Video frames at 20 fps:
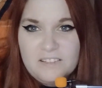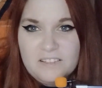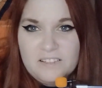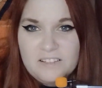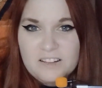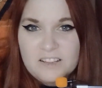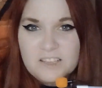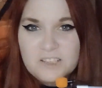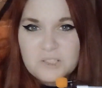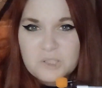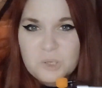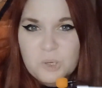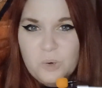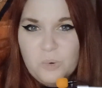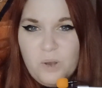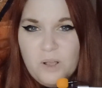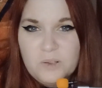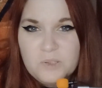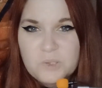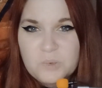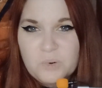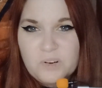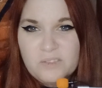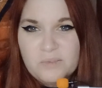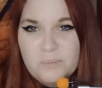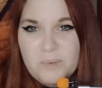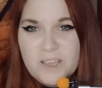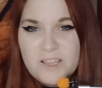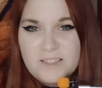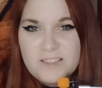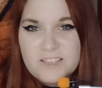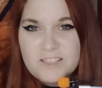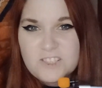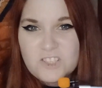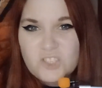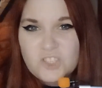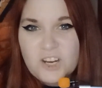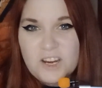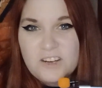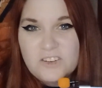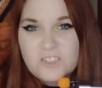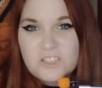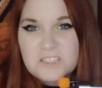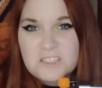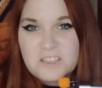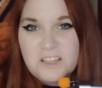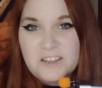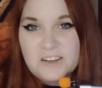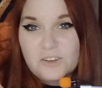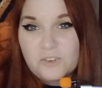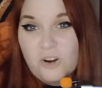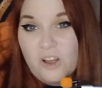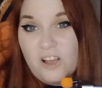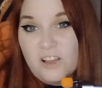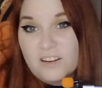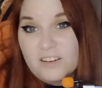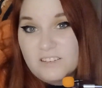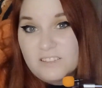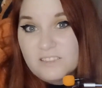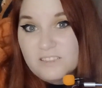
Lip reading: Because who else would have made these changes later on?